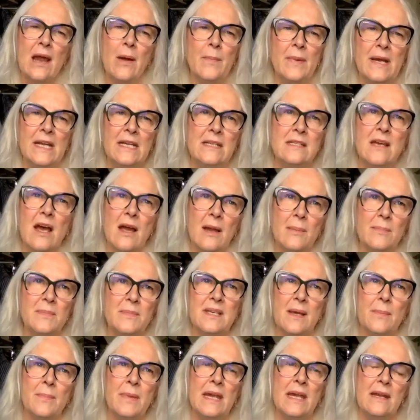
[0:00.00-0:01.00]
many times.
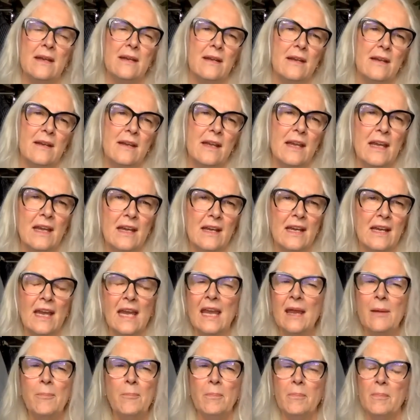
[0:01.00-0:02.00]
I mean,
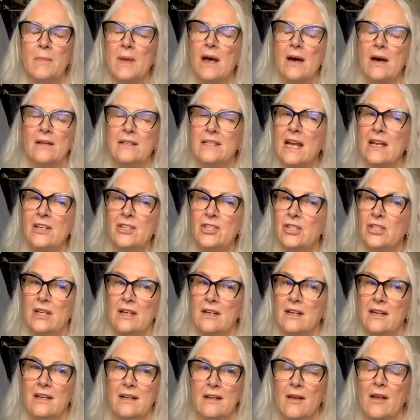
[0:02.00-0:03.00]
Kim
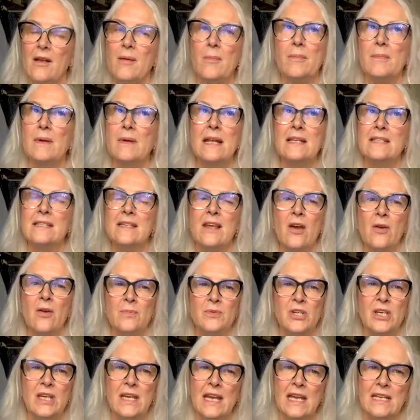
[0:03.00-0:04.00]
Kardashian, let's hope
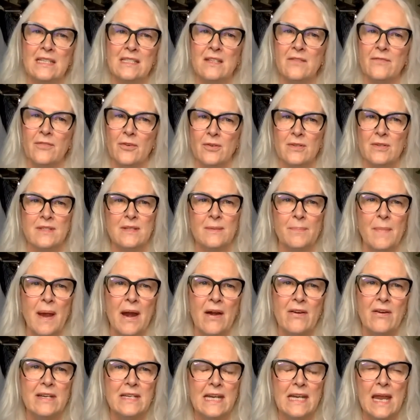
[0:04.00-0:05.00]
she gets divorced and
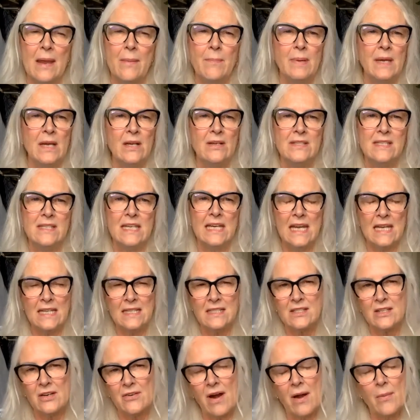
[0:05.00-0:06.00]
married again because the
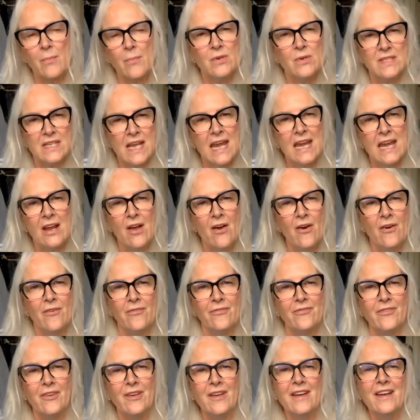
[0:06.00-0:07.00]
Instagram will take off.
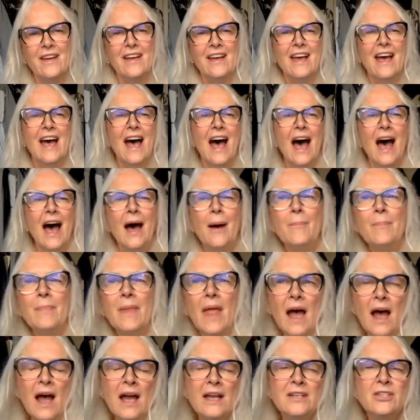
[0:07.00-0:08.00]
Yeah.
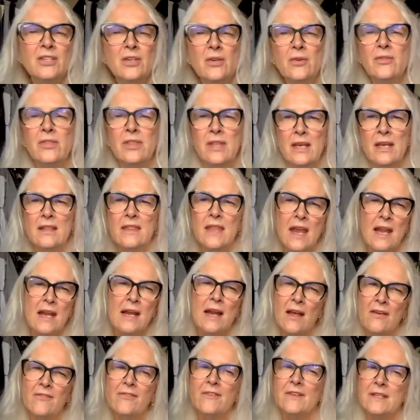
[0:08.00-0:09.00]
I do think they
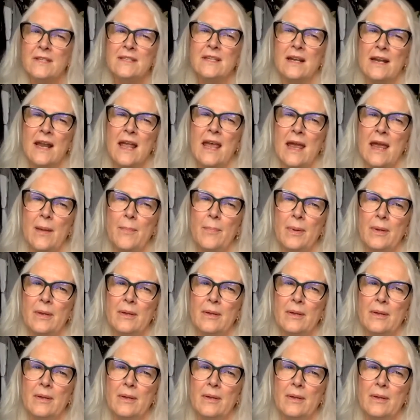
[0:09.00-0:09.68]
love a celeb